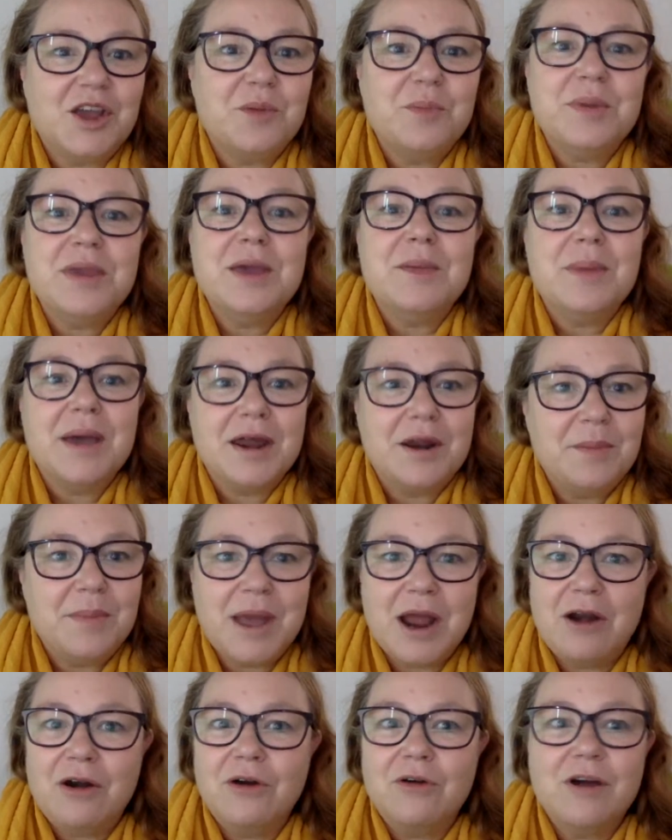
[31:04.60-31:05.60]
can be about a
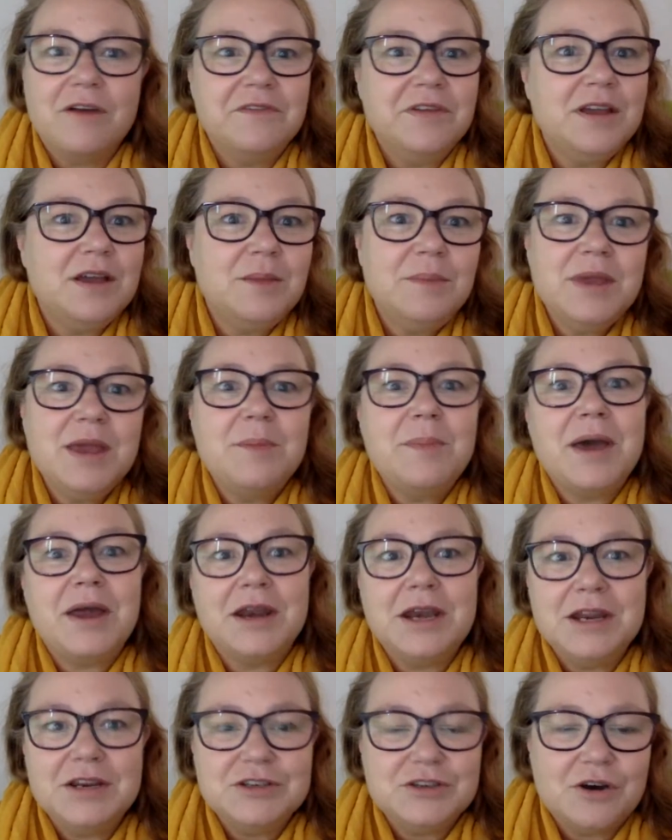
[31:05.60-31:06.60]
paragraph, it can be about
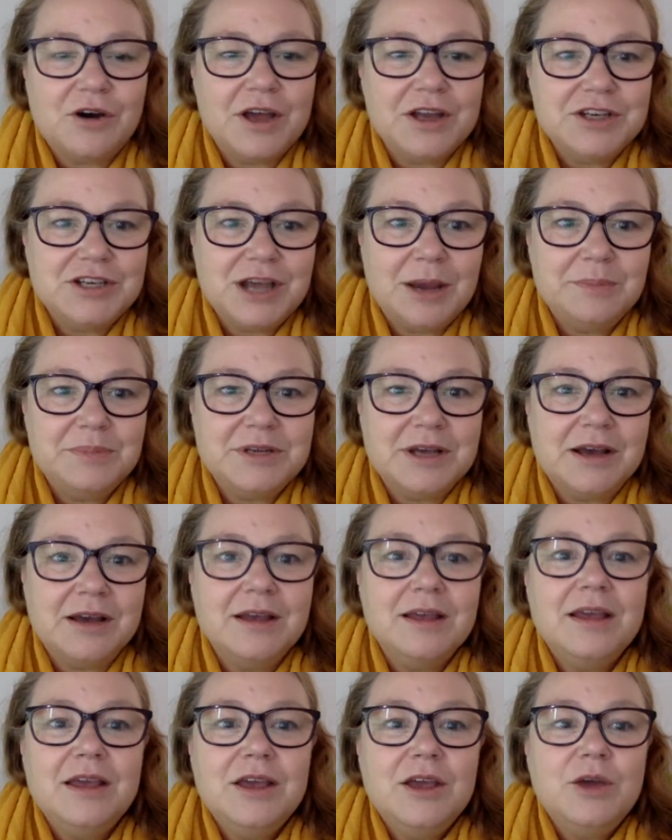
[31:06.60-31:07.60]
an entire chapter.
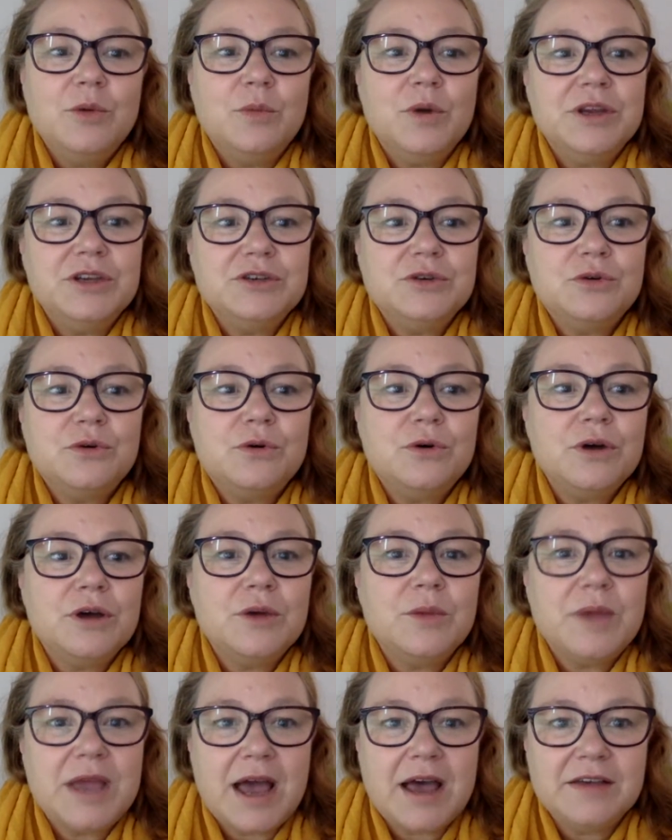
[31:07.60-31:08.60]
We talk,
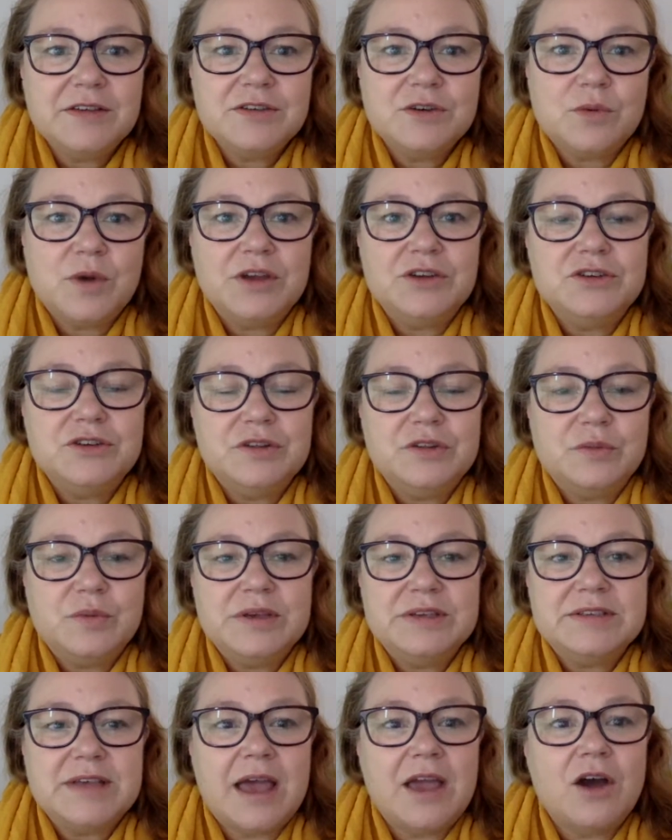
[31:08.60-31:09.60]
we ask questions,
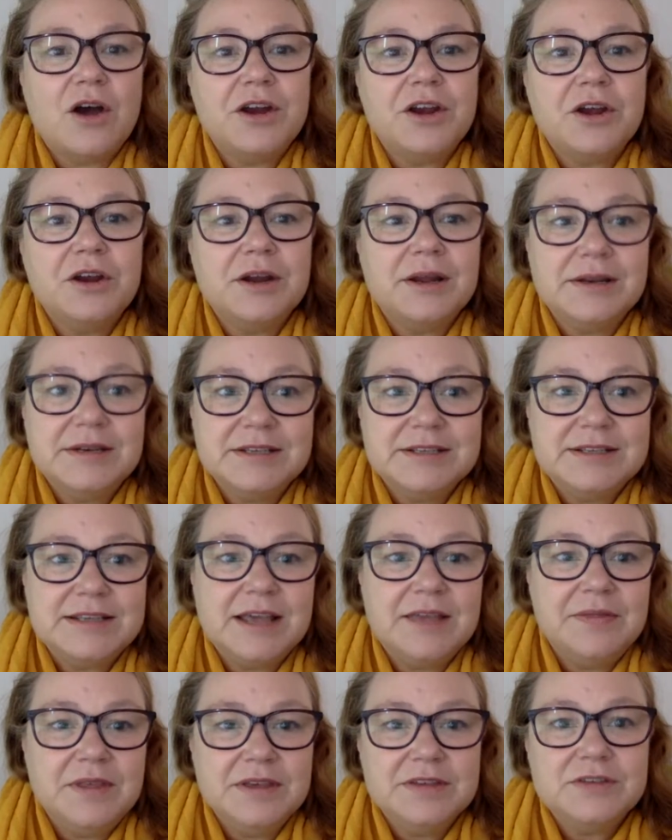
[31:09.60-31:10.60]
we say, I don't
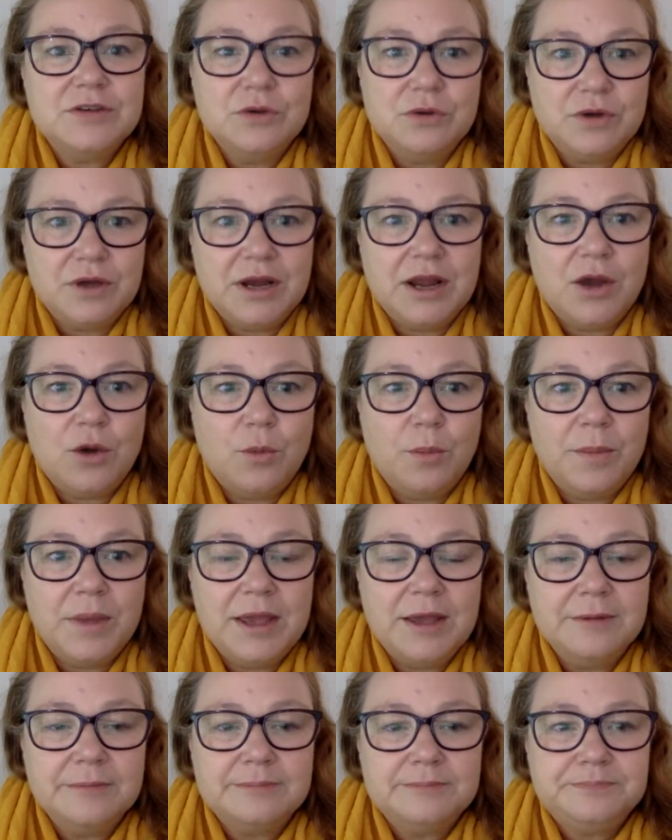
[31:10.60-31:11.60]
understand this, who can help
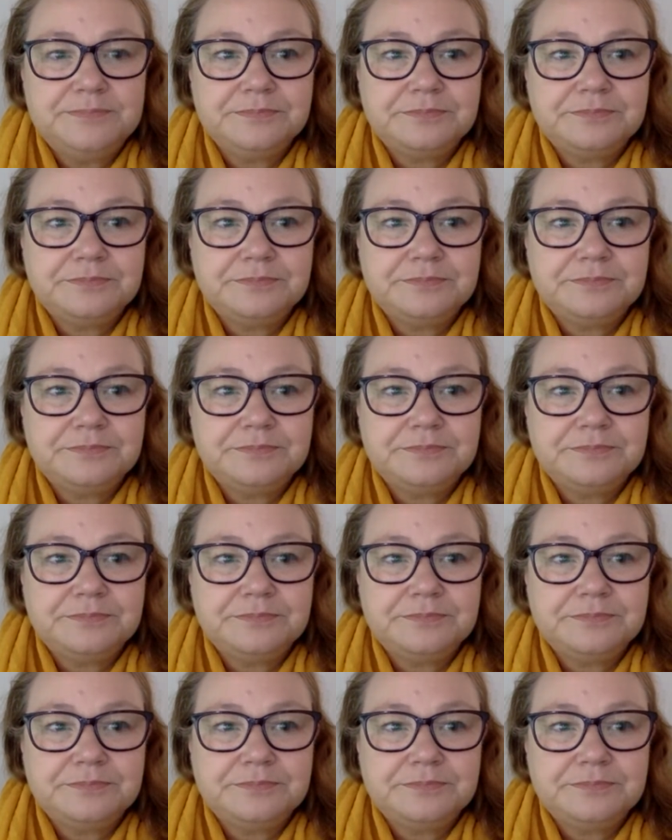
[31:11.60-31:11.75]
me?